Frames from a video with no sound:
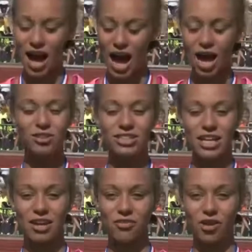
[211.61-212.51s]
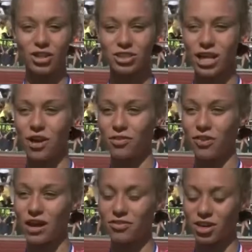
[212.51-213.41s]
I was in foster care for
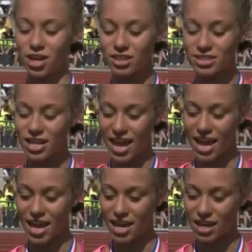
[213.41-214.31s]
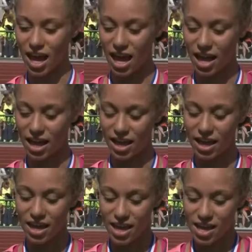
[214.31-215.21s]
five years, and
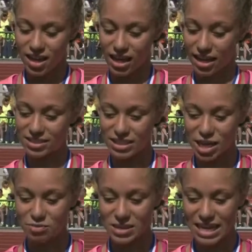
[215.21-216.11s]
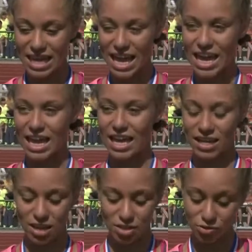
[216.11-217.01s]
I, God saved me.
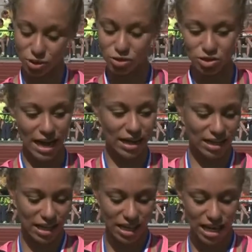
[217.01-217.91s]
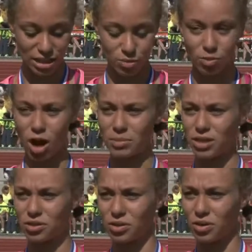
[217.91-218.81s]
And through track, He has brought
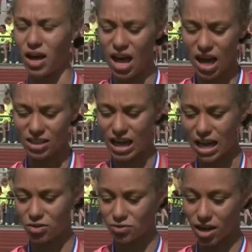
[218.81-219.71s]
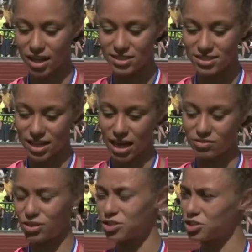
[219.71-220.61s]
me through a lot of ruts, and
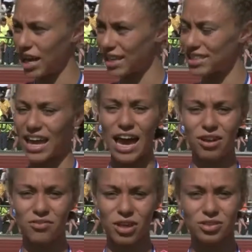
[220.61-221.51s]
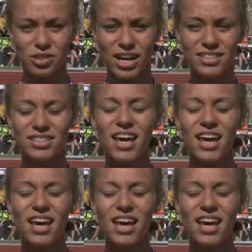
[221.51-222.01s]
I've used track to get out of those ruts.